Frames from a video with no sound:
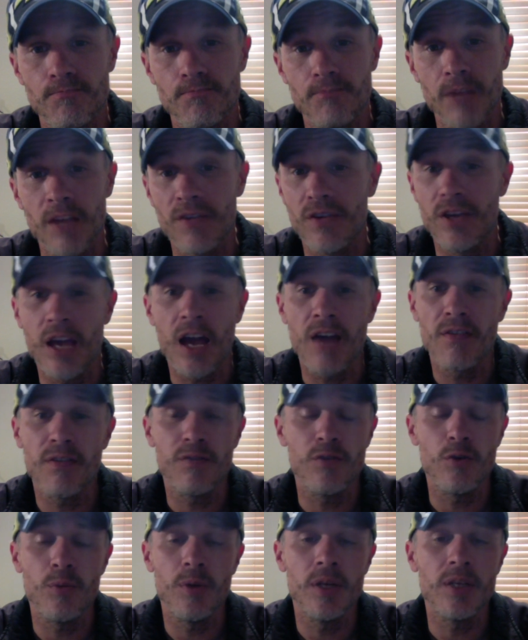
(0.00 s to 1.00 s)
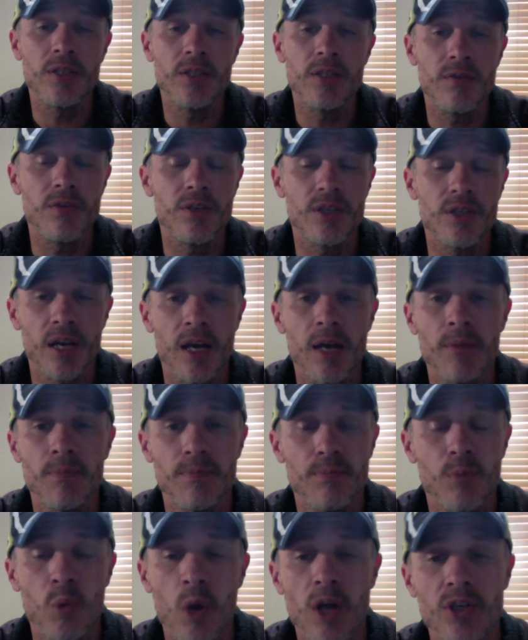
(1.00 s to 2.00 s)
if you have a few minutes of your
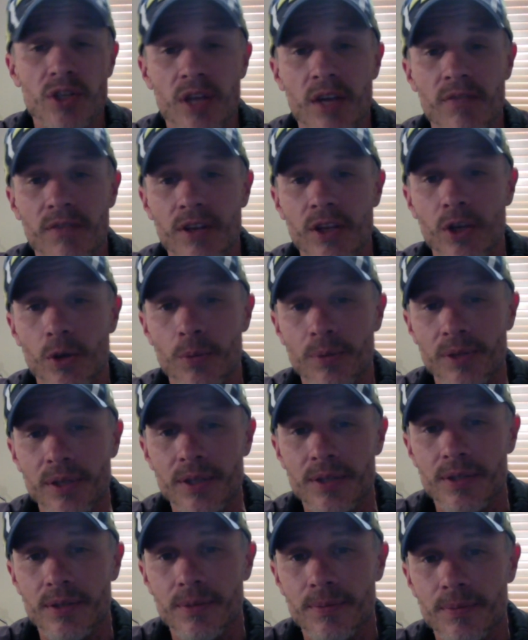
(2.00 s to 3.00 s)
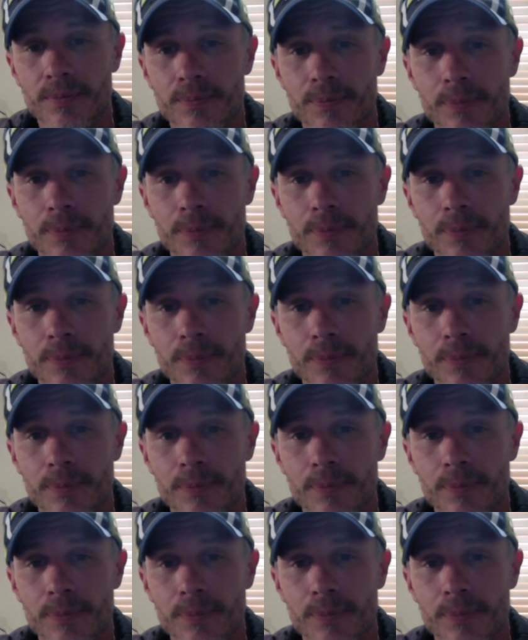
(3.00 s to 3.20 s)
time, watch that video, please.